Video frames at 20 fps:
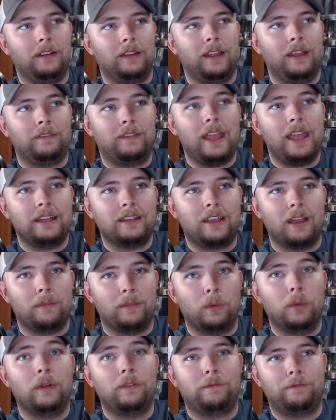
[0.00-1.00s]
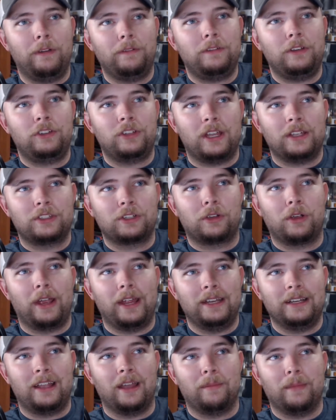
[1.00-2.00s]
if they'd come with 50 Shades of
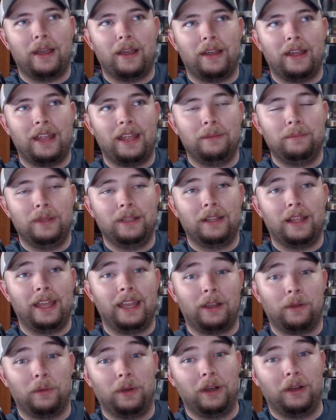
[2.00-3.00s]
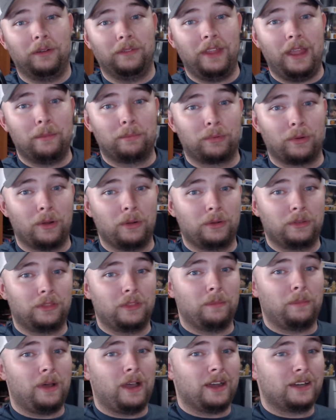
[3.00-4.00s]
Grey, come out and had been like, well, they broke
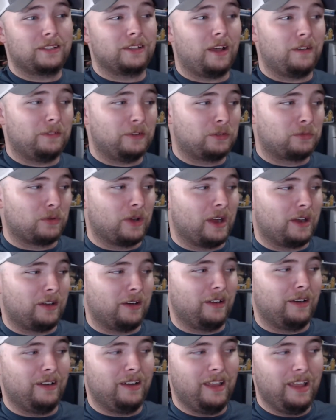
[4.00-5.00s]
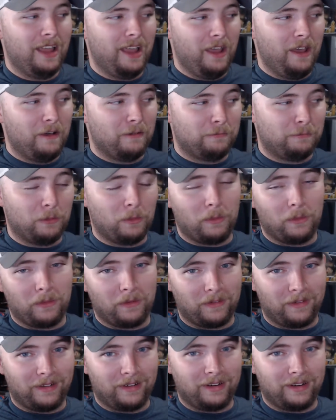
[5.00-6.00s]
the box office record
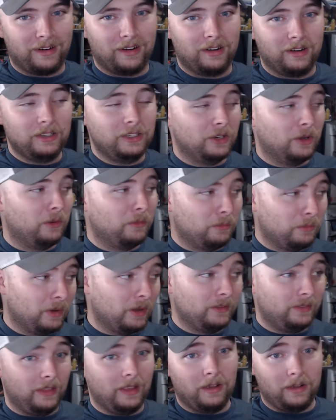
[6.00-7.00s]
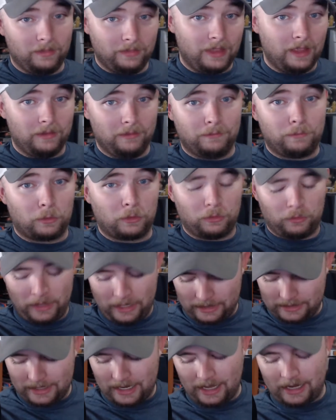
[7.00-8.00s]
for, the Force
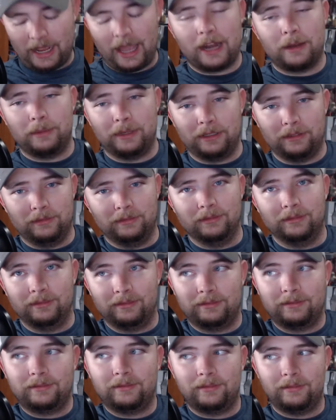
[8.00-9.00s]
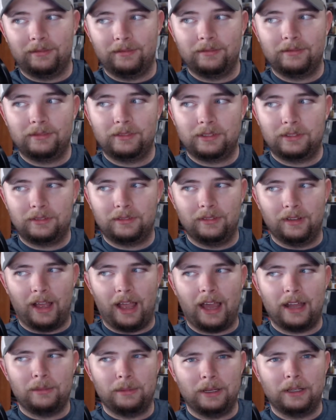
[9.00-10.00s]
Awakens had, I'd
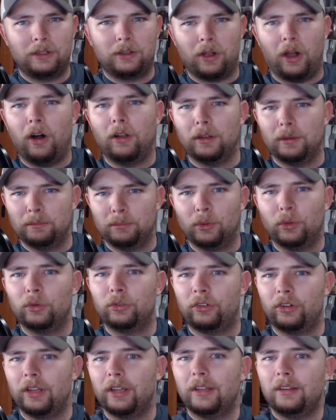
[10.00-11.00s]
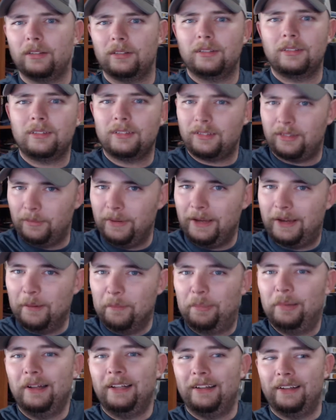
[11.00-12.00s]
have been calling bullshit, to be
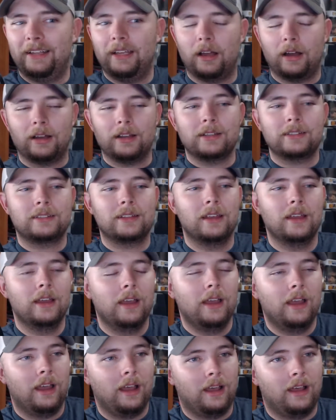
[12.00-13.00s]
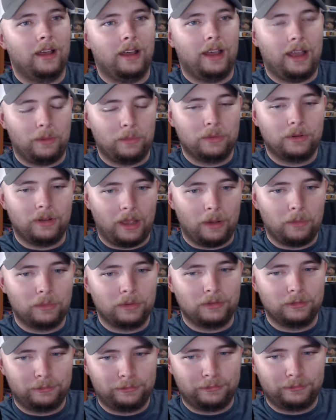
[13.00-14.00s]
completely honest. I would
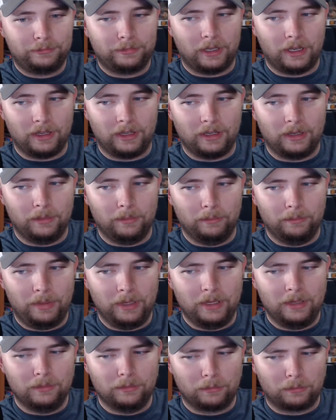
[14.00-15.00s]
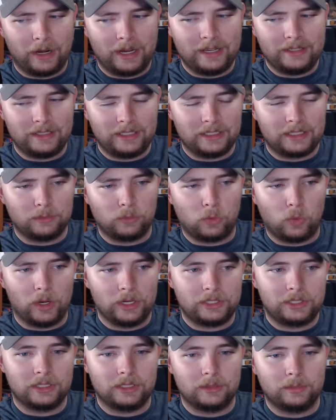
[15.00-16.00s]
have been raising some
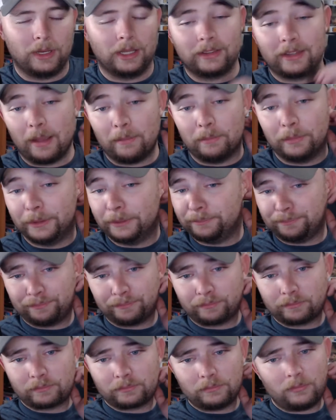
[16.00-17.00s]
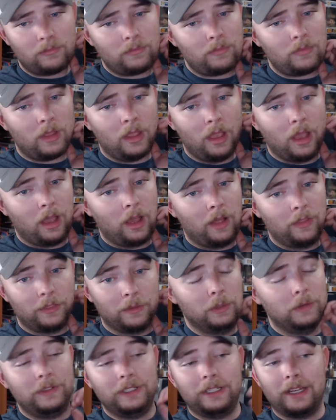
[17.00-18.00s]
questions about that, but the
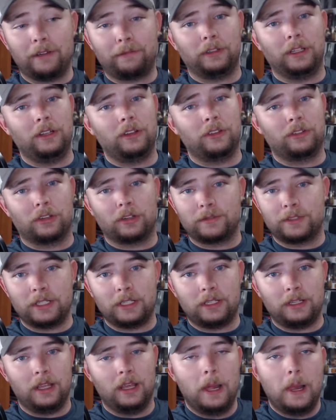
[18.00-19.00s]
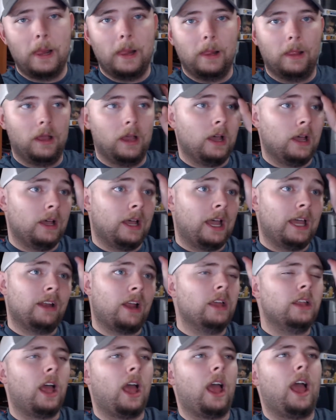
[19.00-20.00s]
movie definitely deserves it.
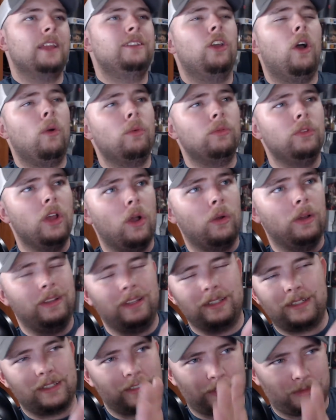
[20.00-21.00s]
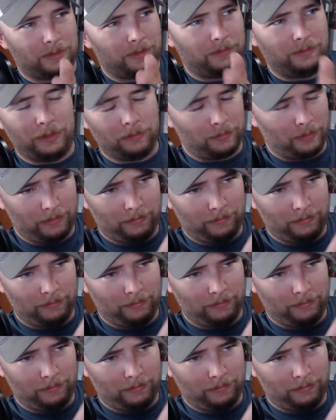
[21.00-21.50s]
I don't know, and this isn't a review for